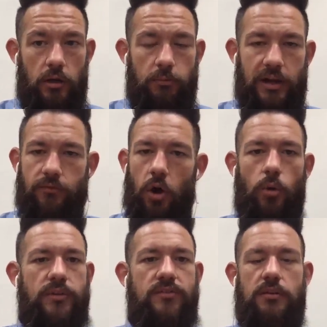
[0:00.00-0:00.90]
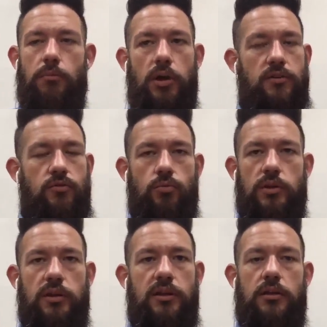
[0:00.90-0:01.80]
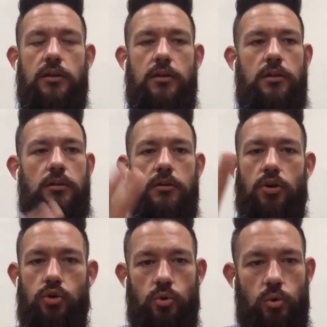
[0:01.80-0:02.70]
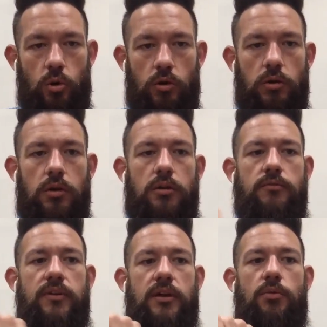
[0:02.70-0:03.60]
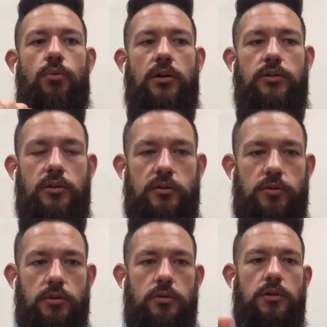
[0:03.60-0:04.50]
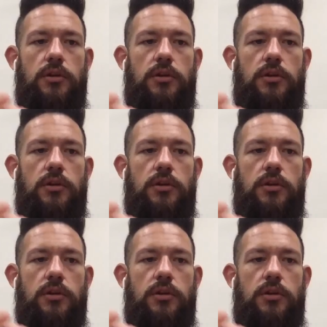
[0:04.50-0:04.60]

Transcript: But I've always seen Mark as a really cool, very well delivered,